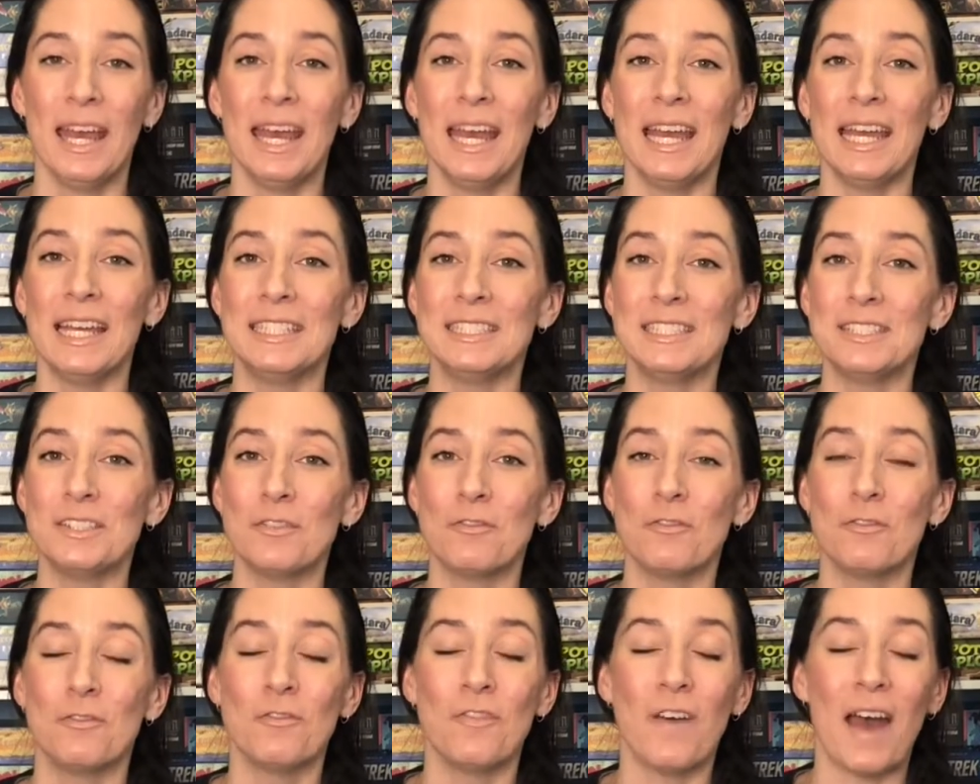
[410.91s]
It's
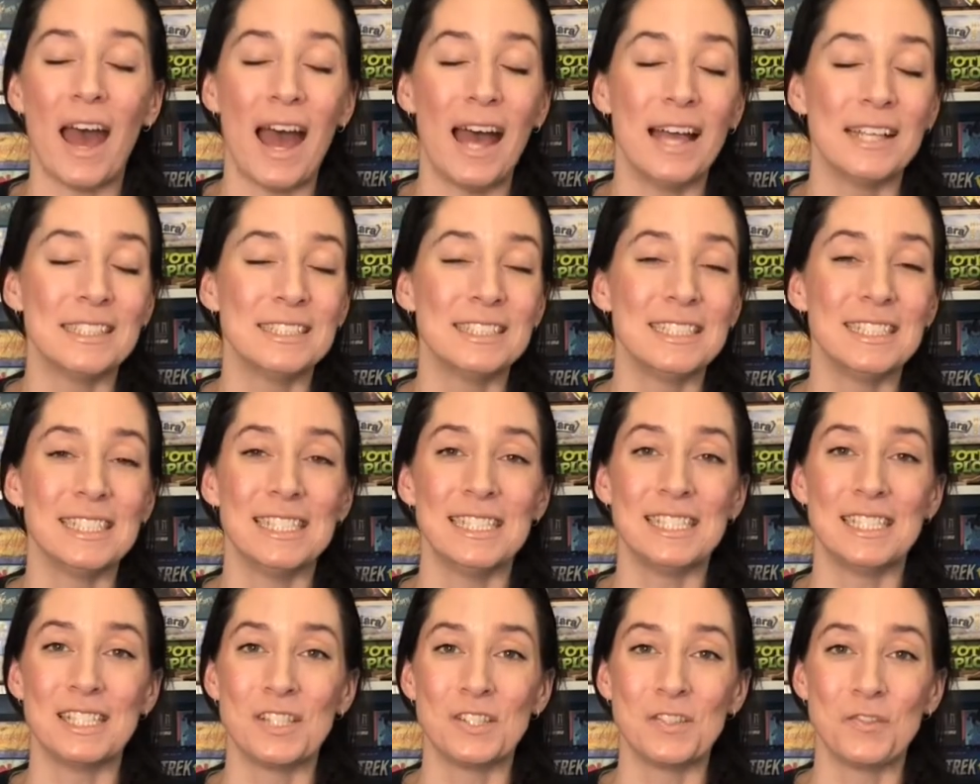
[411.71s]
fast,
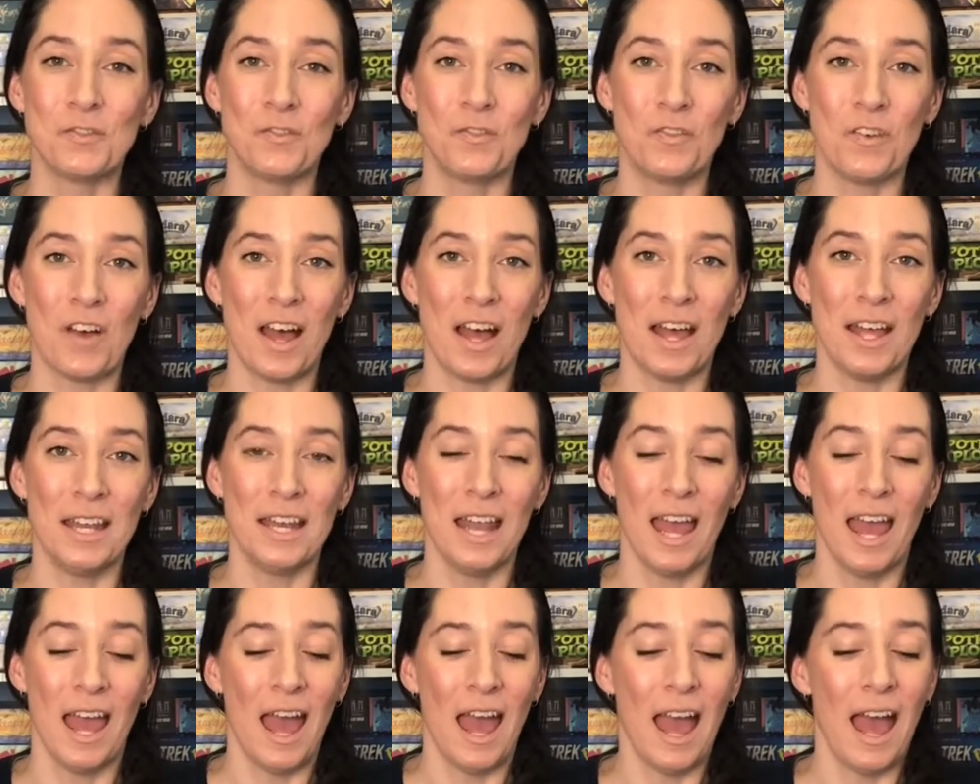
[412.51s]
it's fun,